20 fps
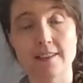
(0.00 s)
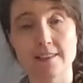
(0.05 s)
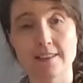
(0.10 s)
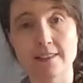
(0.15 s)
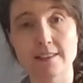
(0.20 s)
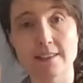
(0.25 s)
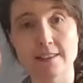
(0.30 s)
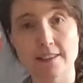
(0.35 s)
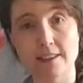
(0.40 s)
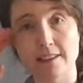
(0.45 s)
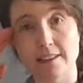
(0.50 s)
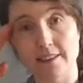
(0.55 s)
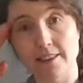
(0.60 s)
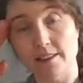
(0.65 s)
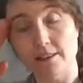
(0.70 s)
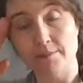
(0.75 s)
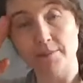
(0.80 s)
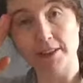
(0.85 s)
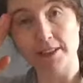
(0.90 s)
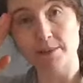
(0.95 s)
Oh, God,
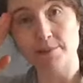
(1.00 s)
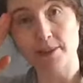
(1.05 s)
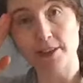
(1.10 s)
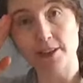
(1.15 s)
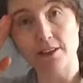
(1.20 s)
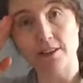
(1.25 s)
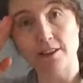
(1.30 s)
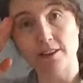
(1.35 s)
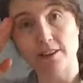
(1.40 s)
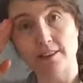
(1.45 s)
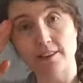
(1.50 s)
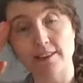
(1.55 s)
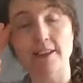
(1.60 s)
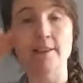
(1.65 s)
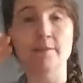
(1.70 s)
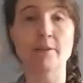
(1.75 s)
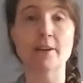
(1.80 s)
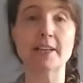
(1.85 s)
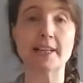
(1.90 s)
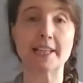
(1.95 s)
that breaks my heart.
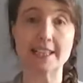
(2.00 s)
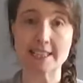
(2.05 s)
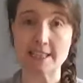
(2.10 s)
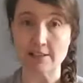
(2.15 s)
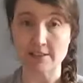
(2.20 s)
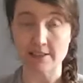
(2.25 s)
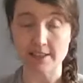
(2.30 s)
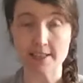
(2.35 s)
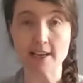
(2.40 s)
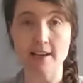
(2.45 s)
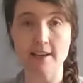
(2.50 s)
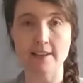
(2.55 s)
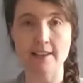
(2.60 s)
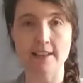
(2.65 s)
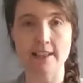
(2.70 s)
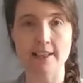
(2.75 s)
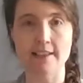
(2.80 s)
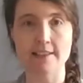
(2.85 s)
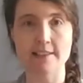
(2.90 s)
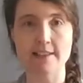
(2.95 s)
I want to get down to
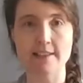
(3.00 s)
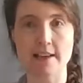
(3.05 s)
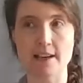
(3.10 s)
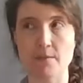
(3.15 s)
Thailand.